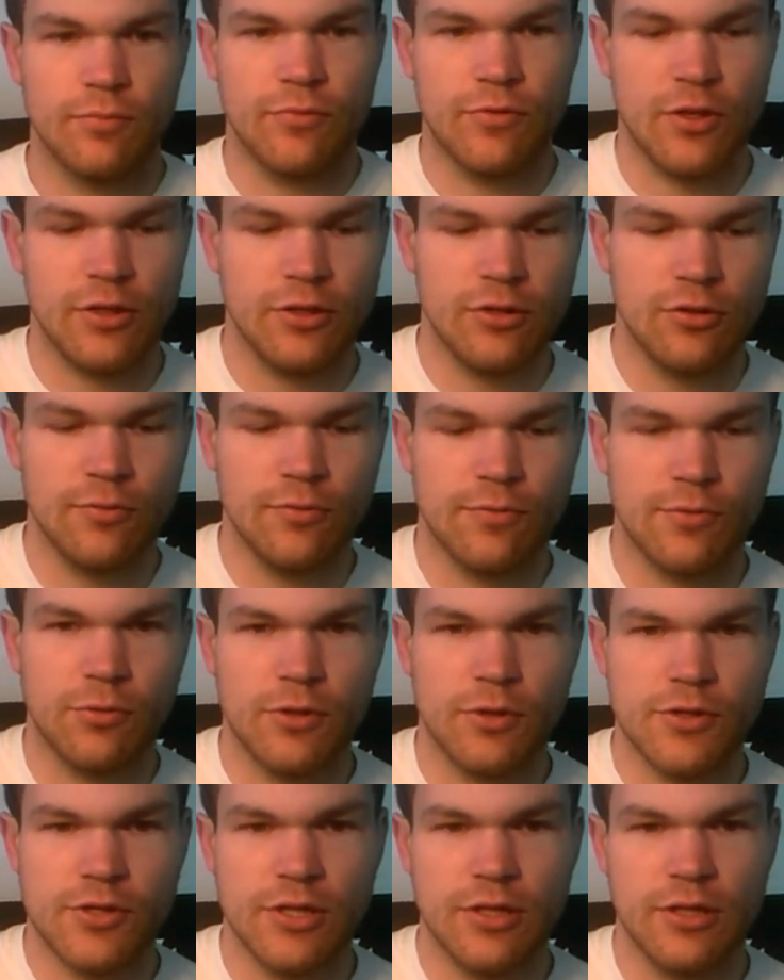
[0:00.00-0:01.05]
Thank you for
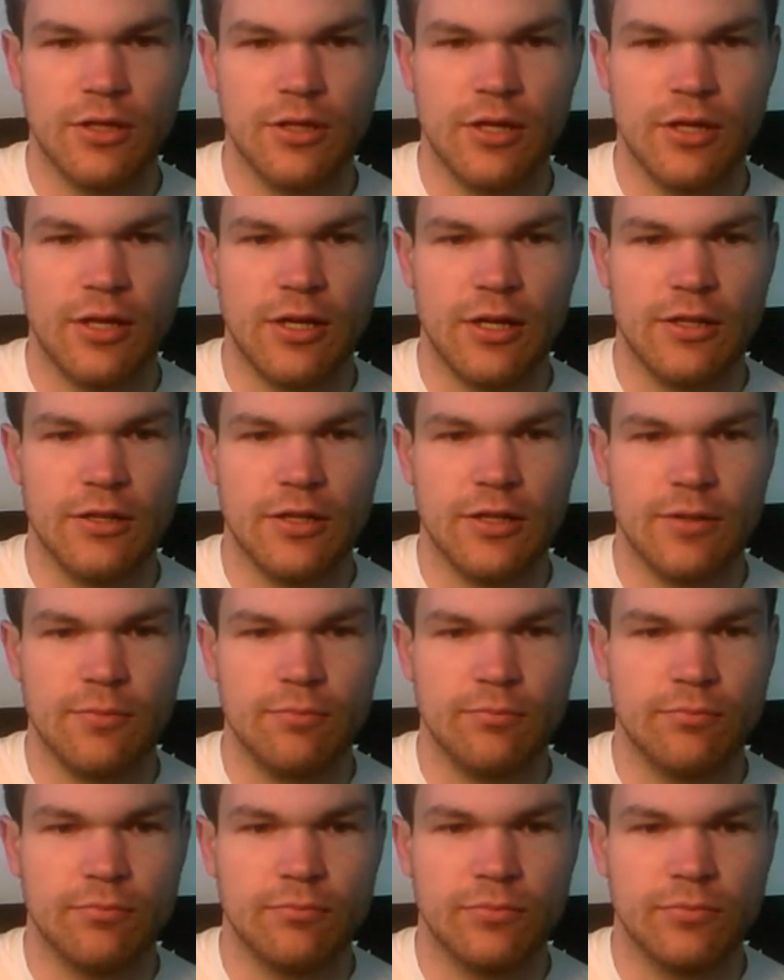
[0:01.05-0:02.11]
watching, and
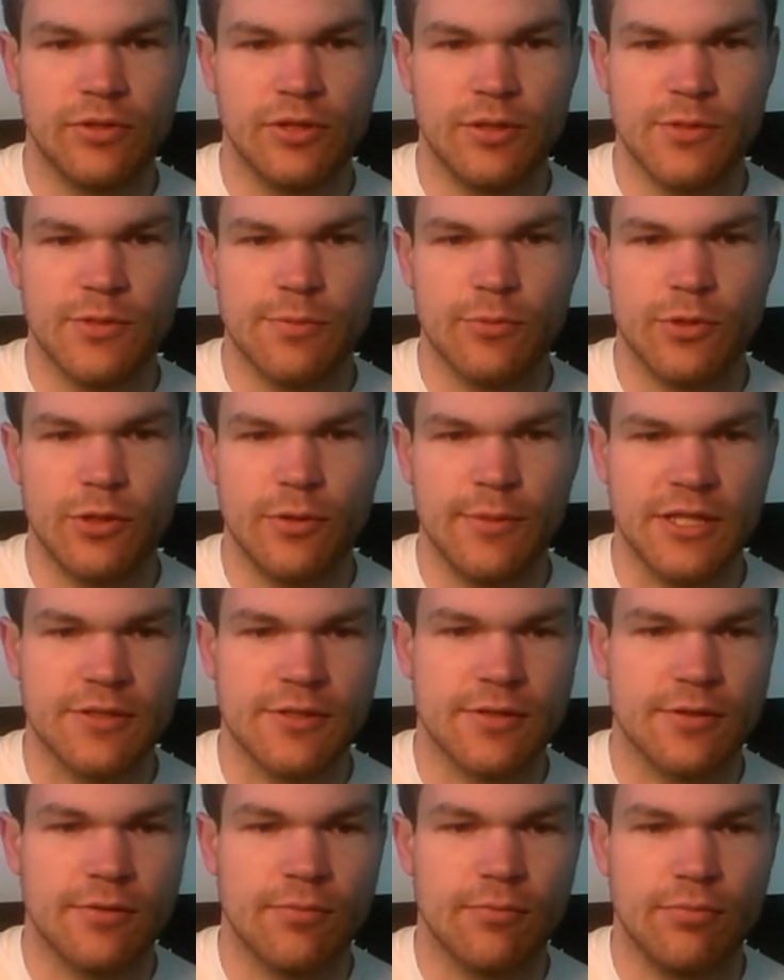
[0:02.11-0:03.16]
give me some
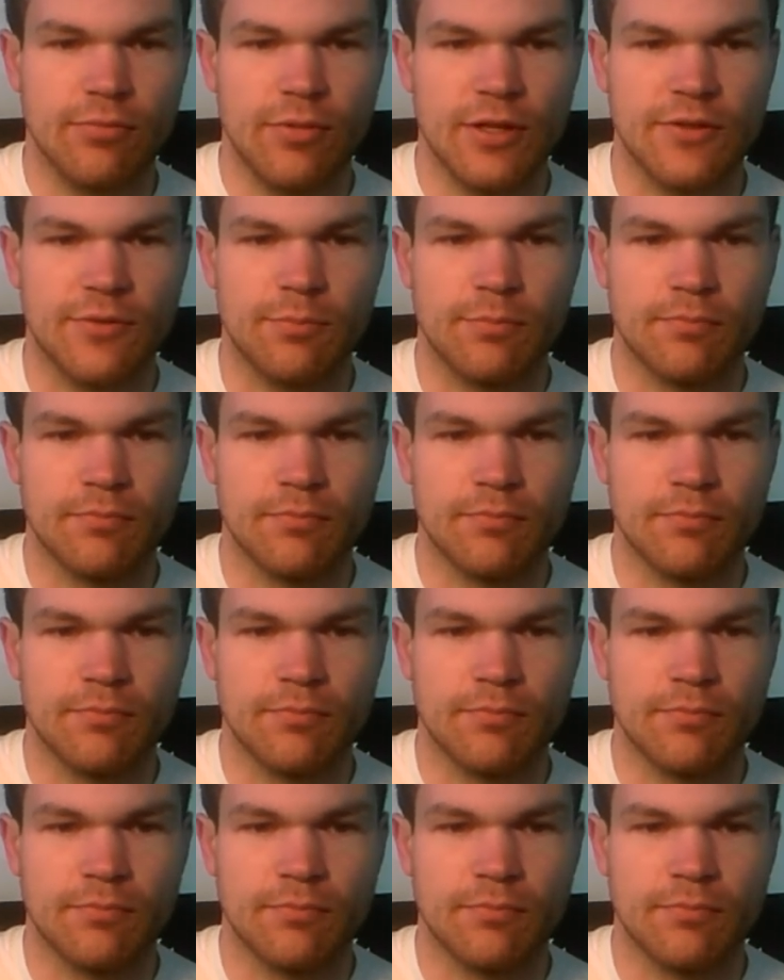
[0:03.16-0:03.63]
comments. Thanks.